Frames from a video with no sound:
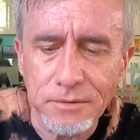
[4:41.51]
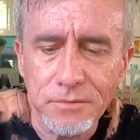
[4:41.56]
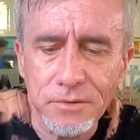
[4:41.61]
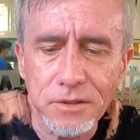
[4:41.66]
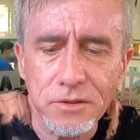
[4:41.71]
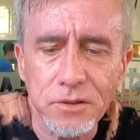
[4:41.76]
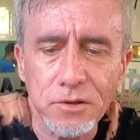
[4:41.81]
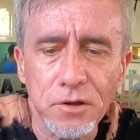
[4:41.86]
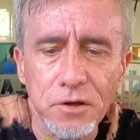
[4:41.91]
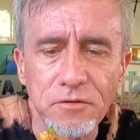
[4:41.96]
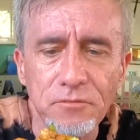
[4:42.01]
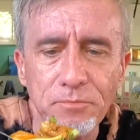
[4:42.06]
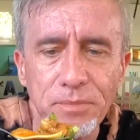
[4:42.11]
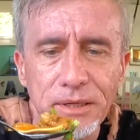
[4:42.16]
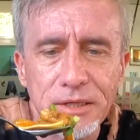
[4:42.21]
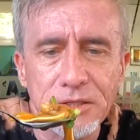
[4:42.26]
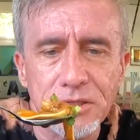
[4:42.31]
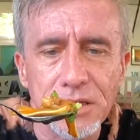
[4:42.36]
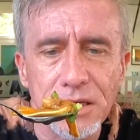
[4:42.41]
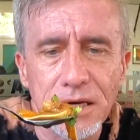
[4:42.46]
There's a lot of
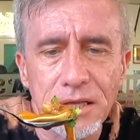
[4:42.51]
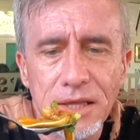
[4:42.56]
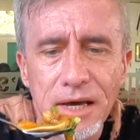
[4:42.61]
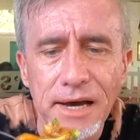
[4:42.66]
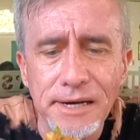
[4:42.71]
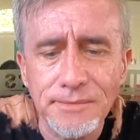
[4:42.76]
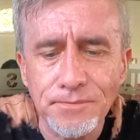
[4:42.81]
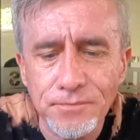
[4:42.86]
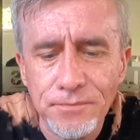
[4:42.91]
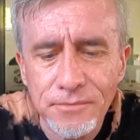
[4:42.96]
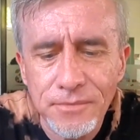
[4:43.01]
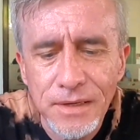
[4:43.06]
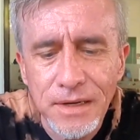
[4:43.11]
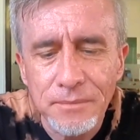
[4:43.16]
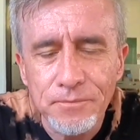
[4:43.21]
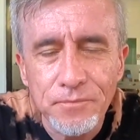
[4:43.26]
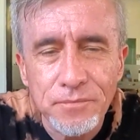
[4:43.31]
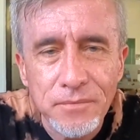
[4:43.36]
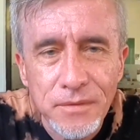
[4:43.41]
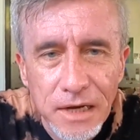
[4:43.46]
pig's ear there.
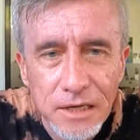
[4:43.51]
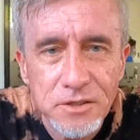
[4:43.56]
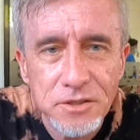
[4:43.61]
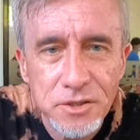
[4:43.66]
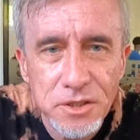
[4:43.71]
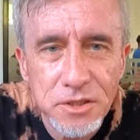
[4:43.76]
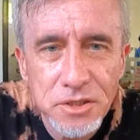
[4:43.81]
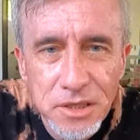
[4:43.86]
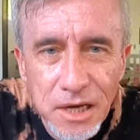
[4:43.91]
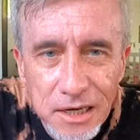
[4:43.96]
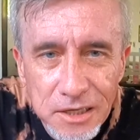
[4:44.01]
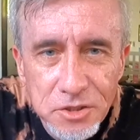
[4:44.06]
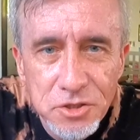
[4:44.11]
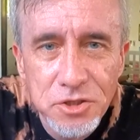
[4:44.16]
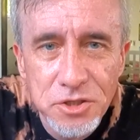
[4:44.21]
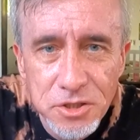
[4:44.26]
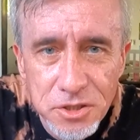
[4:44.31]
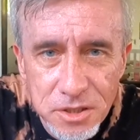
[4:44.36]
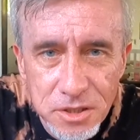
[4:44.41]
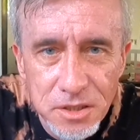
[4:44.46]
It's the
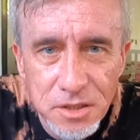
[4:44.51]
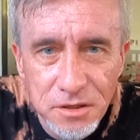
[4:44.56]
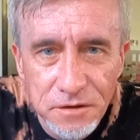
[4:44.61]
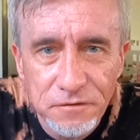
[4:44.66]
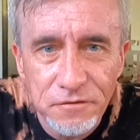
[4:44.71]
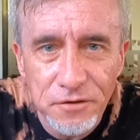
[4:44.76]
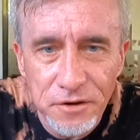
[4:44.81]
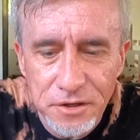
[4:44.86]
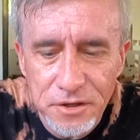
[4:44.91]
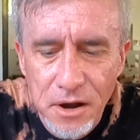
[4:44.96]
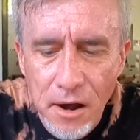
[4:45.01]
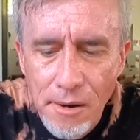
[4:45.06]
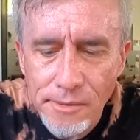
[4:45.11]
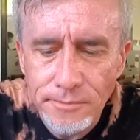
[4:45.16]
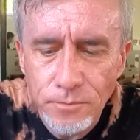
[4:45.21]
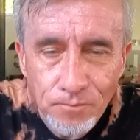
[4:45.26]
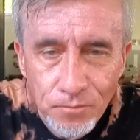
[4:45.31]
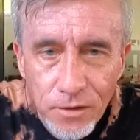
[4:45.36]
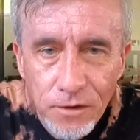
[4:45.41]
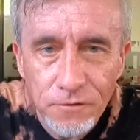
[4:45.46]
textures are different
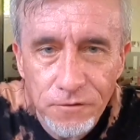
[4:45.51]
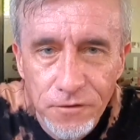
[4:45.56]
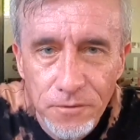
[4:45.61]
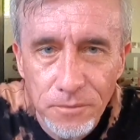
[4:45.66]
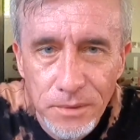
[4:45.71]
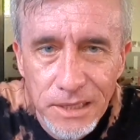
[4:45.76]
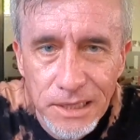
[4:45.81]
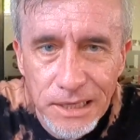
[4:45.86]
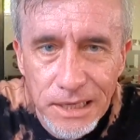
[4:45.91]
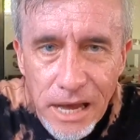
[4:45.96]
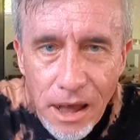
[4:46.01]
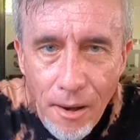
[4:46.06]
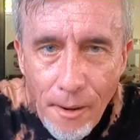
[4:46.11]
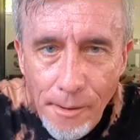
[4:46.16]
for me.